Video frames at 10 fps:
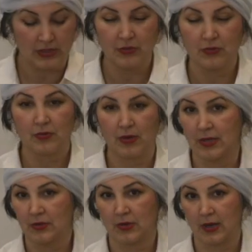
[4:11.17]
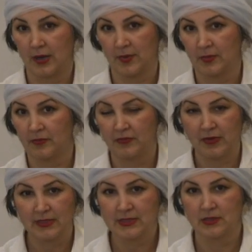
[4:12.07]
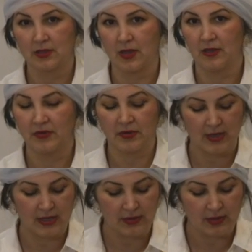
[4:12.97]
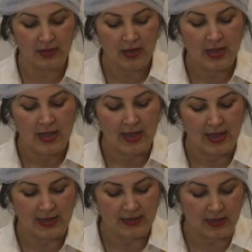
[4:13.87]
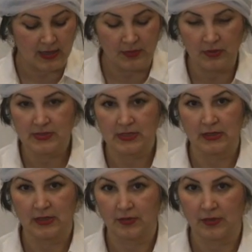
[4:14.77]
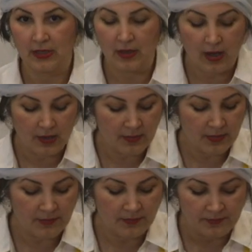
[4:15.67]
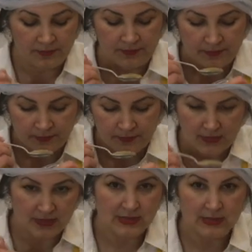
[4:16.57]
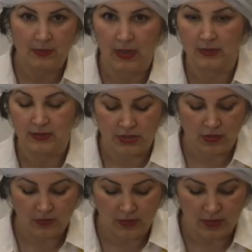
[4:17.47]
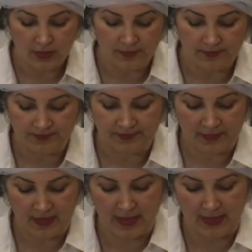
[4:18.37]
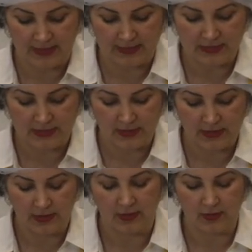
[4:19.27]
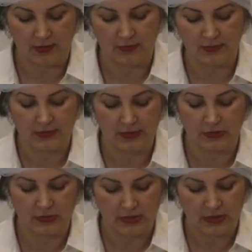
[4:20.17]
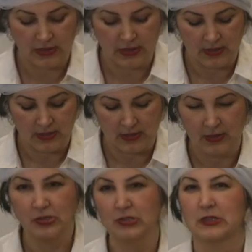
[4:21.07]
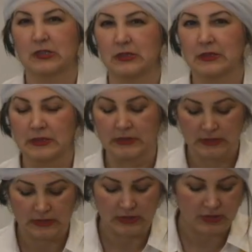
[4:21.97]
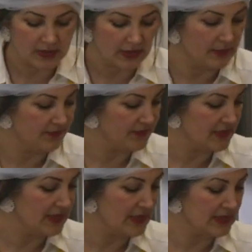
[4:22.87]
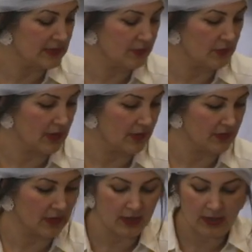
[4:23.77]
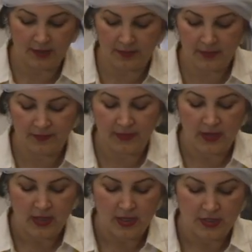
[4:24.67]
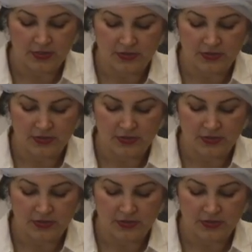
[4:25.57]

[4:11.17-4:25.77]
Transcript: need to grind your cardamom first in a coffee grinder, and I'm using the green cardamom. It smells so good, and you know, good 3 teaspoons of the cardamom. You